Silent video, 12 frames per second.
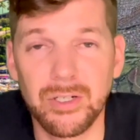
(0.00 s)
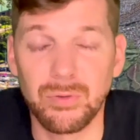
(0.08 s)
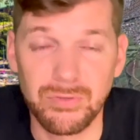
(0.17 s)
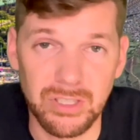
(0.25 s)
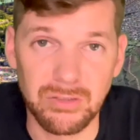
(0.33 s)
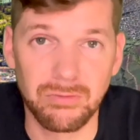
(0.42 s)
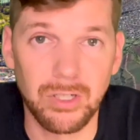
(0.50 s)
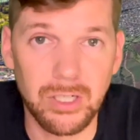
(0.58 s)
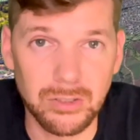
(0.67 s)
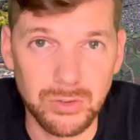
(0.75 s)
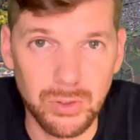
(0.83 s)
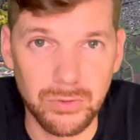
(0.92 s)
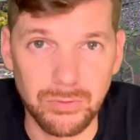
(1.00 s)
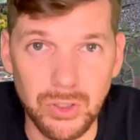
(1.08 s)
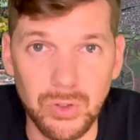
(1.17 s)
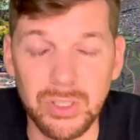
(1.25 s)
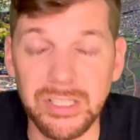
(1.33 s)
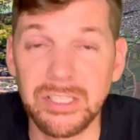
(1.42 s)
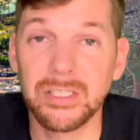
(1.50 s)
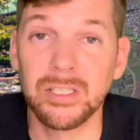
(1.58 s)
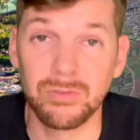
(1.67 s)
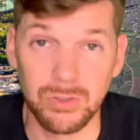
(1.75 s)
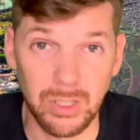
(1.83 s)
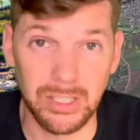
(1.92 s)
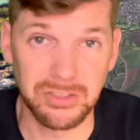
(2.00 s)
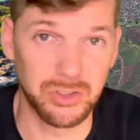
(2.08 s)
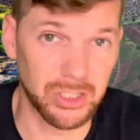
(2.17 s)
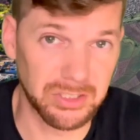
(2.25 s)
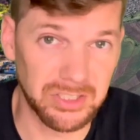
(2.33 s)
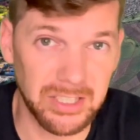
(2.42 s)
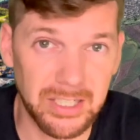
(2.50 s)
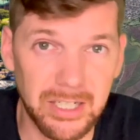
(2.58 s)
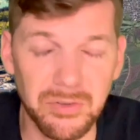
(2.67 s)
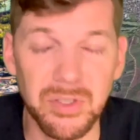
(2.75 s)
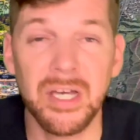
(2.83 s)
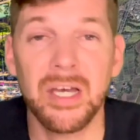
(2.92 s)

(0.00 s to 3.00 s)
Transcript: We've done a vlog tour of Ko'olina if you'd like to check that out.